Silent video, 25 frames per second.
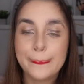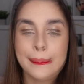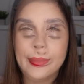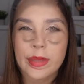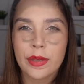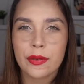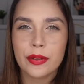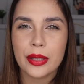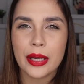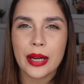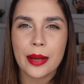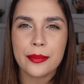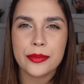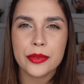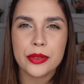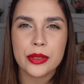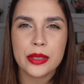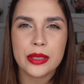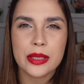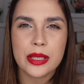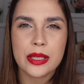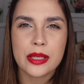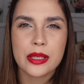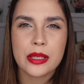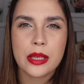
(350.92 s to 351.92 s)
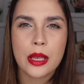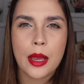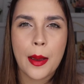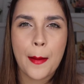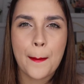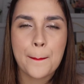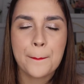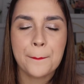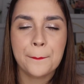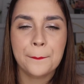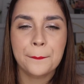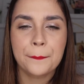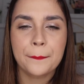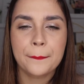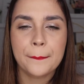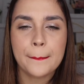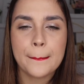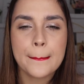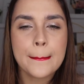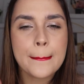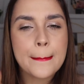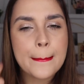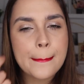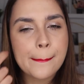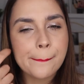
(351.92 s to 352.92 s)
Now that I'm doing this
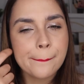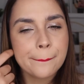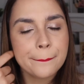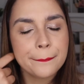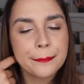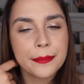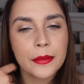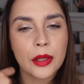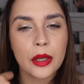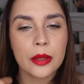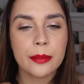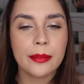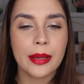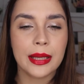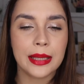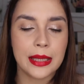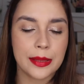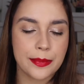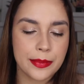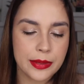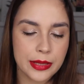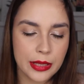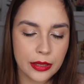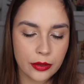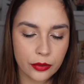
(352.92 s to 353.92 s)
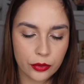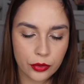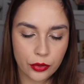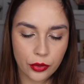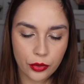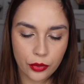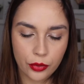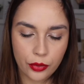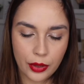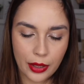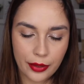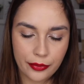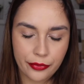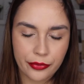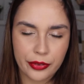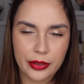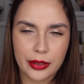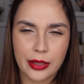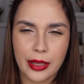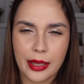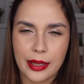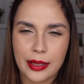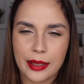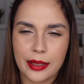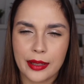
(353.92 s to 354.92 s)
on my lips, I don't know, I
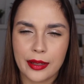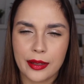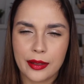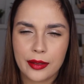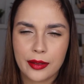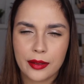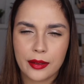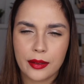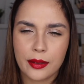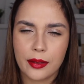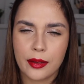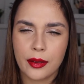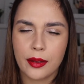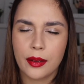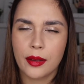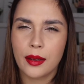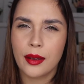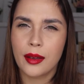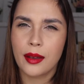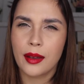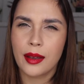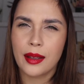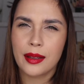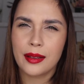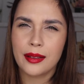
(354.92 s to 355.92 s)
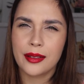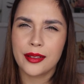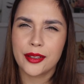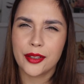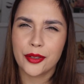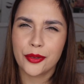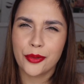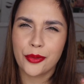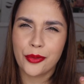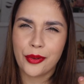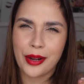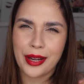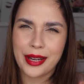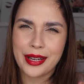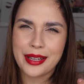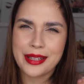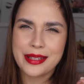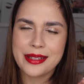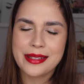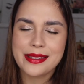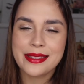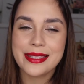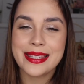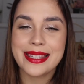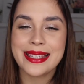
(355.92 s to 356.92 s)
feel like little
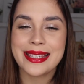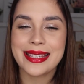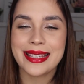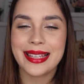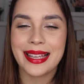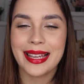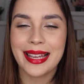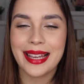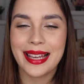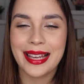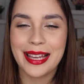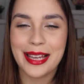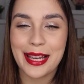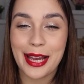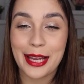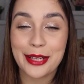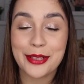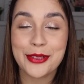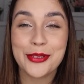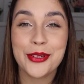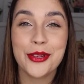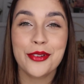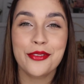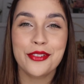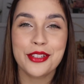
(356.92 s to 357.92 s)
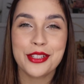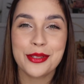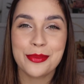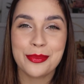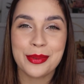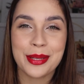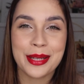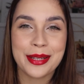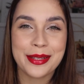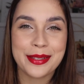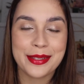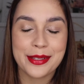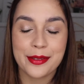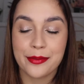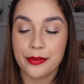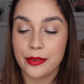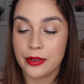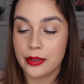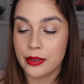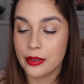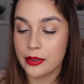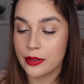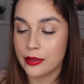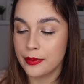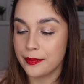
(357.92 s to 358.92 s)
grains. I don't know if it's because of
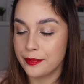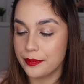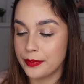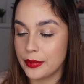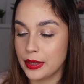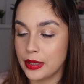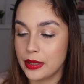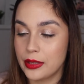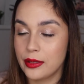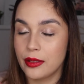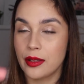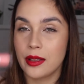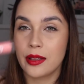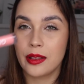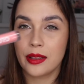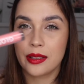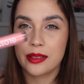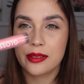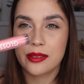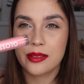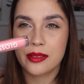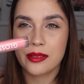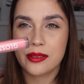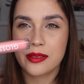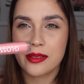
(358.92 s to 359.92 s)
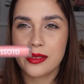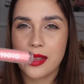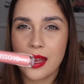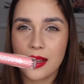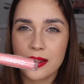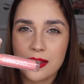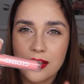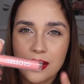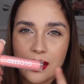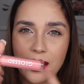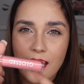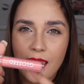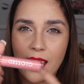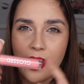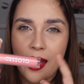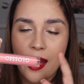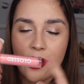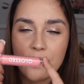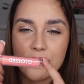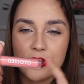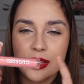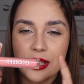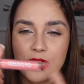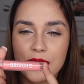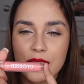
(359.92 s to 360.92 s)
the little glitters that they
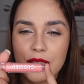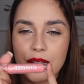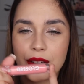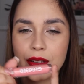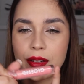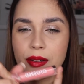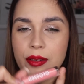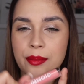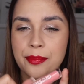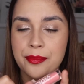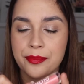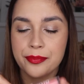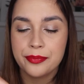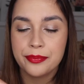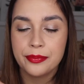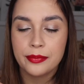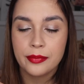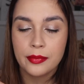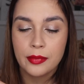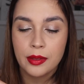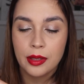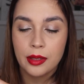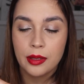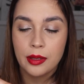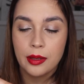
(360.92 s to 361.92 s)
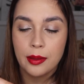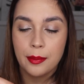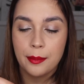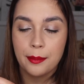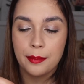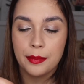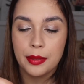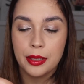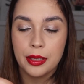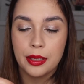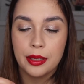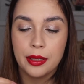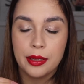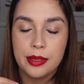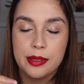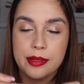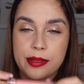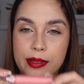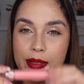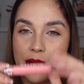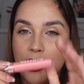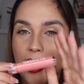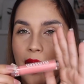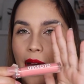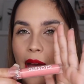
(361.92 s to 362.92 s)
have in here,
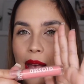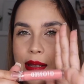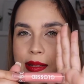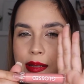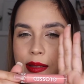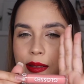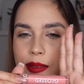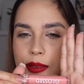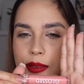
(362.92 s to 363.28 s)
because it has